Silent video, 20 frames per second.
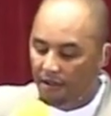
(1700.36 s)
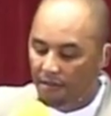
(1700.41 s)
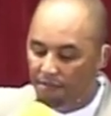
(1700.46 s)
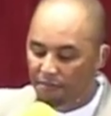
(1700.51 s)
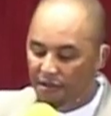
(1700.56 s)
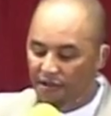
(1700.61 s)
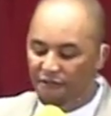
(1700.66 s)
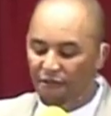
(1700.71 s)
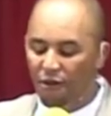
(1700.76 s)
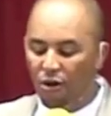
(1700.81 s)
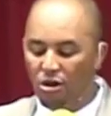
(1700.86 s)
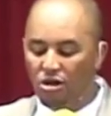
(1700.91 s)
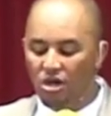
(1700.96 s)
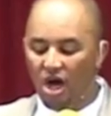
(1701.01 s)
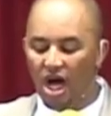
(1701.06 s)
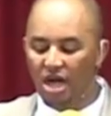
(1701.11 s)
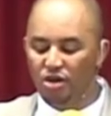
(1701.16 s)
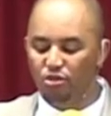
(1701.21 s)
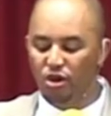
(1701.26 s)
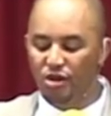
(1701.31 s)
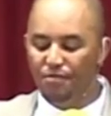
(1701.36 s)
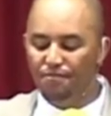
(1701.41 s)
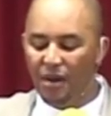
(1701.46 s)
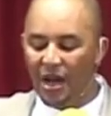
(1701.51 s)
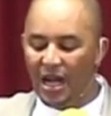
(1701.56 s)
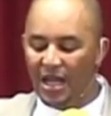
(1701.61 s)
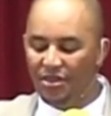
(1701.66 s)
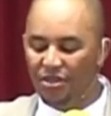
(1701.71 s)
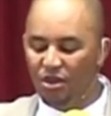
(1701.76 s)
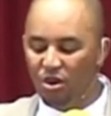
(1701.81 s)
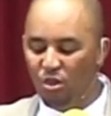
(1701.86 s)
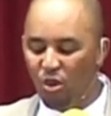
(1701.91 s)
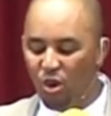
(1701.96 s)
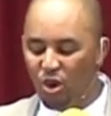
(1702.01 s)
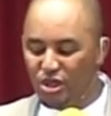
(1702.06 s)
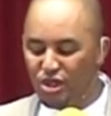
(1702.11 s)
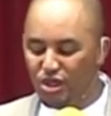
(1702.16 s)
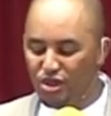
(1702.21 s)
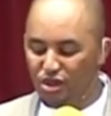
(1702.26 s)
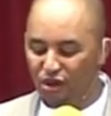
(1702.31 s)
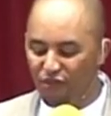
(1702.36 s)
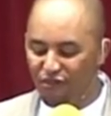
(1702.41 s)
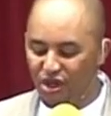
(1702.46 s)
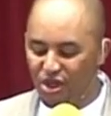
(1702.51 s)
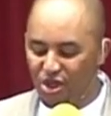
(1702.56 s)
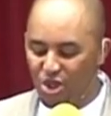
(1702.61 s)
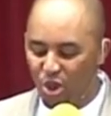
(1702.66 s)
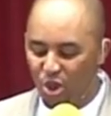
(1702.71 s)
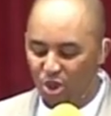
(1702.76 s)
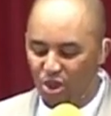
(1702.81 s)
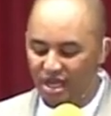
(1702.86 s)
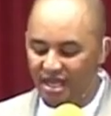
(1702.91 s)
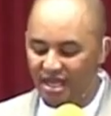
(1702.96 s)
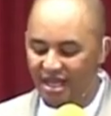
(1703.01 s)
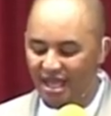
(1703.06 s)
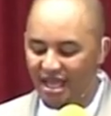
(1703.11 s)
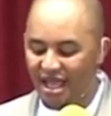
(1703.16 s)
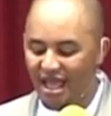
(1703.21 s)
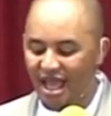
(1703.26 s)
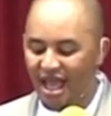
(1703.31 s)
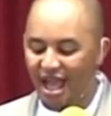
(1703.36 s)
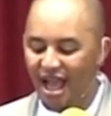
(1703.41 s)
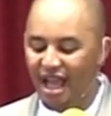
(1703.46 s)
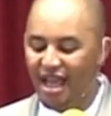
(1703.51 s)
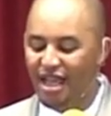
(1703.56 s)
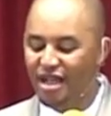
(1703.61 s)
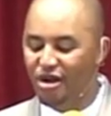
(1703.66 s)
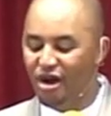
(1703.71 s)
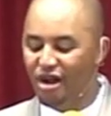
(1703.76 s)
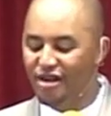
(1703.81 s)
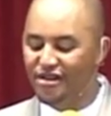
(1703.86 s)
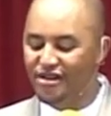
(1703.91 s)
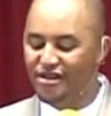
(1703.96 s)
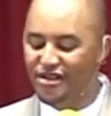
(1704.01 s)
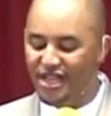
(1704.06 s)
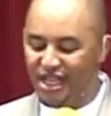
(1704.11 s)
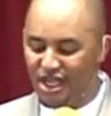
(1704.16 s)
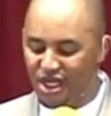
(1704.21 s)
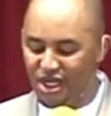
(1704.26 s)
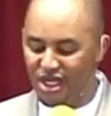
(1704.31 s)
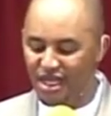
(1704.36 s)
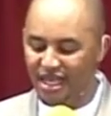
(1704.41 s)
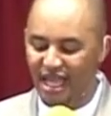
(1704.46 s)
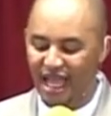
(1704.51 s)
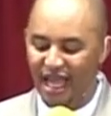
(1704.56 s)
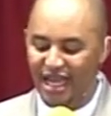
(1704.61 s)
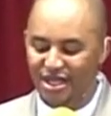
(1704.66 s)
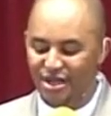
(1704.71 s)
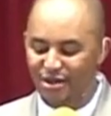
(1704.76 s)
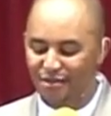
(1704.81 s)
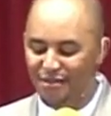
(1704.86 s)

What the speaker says: Before God would part the waters of the Jordan, a condition had to